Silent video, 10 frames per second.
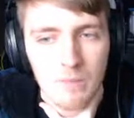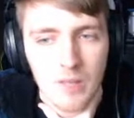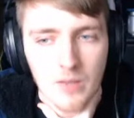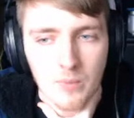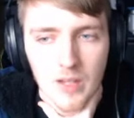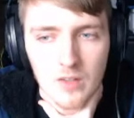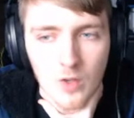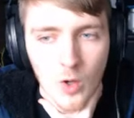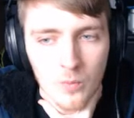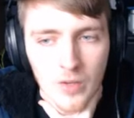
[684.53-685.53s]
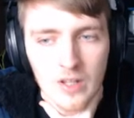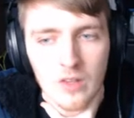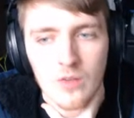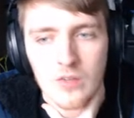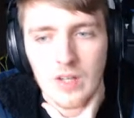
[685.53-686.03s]
Bounce back a Tome Raider,
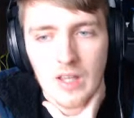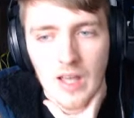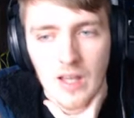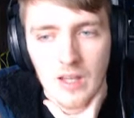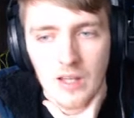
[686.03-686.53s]
use it again.